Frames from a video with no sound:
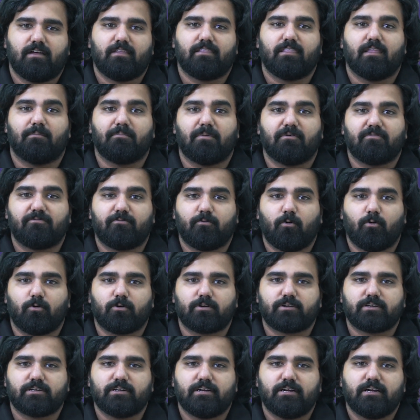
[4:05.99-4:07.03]
Number
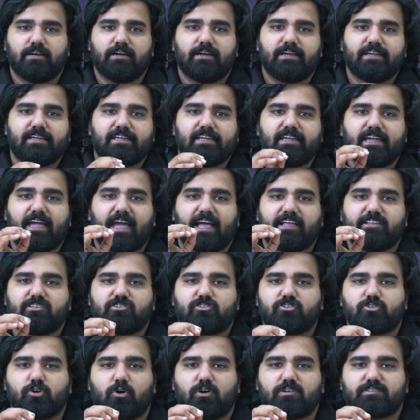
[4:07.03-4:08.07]
four, he
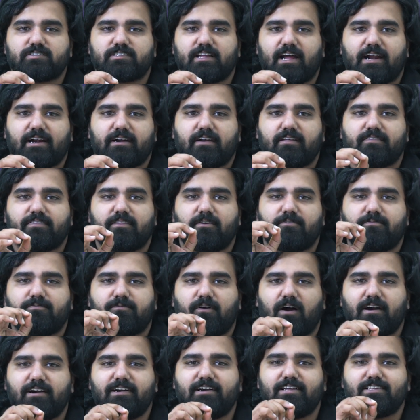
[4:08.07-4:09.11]
ensures that the
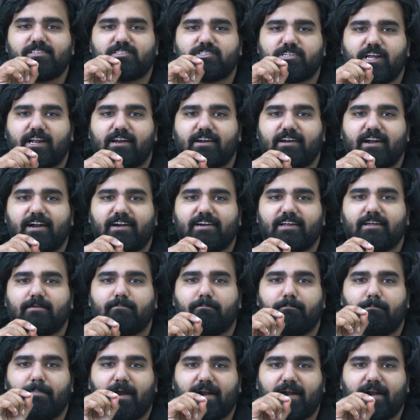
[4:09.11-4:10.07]
fund is generating